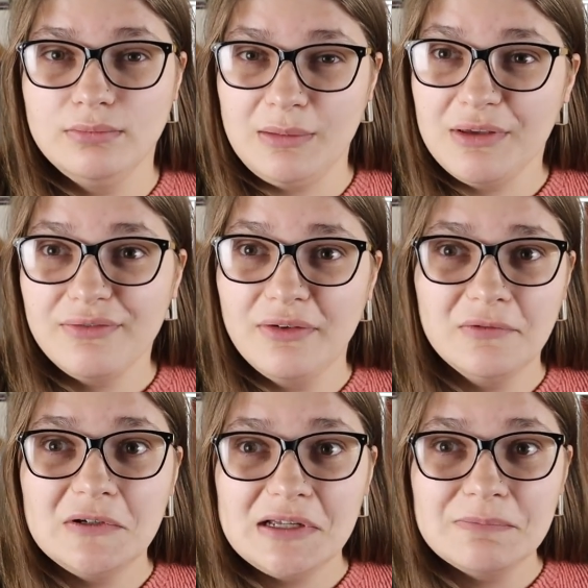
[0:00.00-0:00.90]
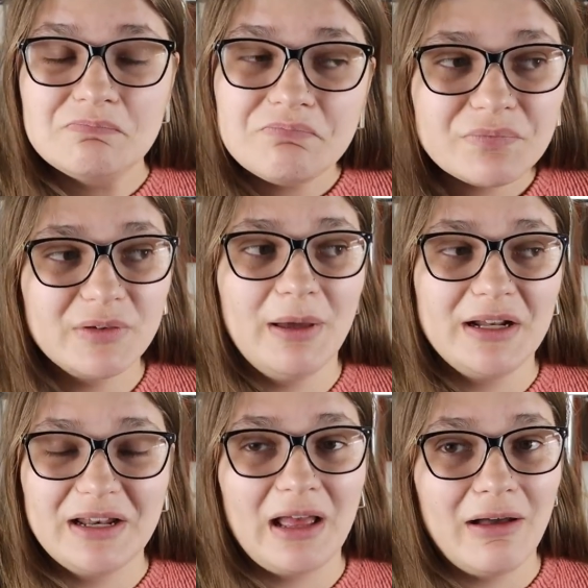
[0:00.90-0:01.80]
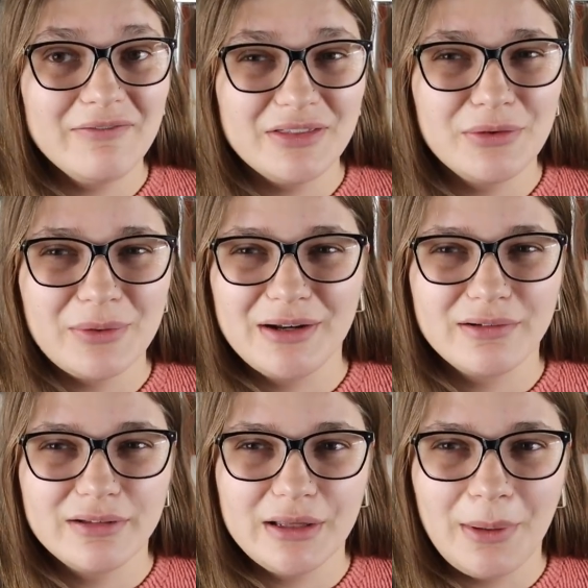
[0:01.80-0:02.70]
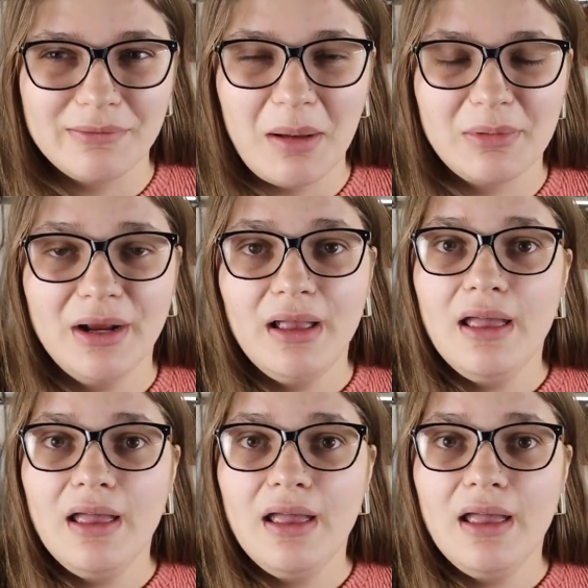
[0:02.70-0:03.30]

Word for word: maybe 50 depending on how heavy those were, I don't really quite remember.